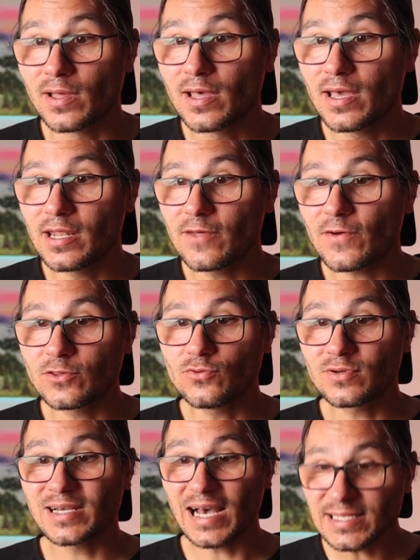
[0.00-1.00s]
And if I
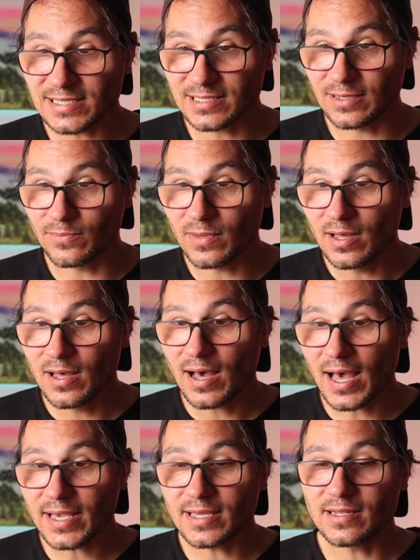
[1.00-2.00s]
do custom,
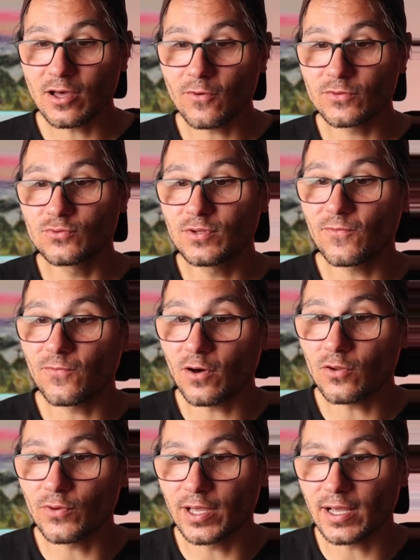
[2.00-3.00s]
I can now do the
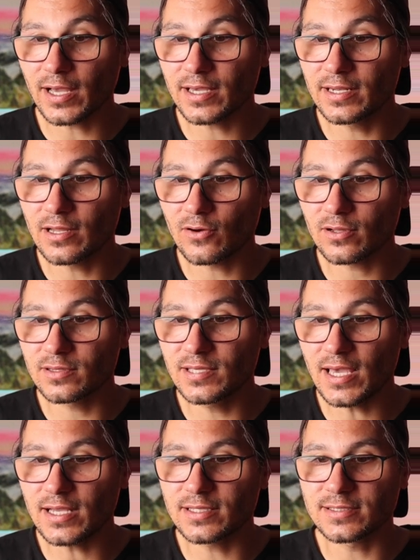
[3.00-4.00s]
following. I can now
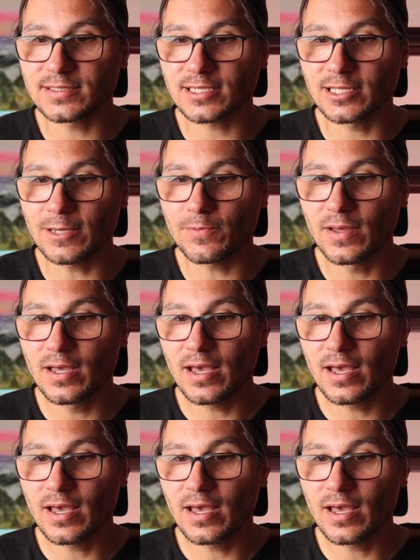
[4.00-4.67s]
take this clip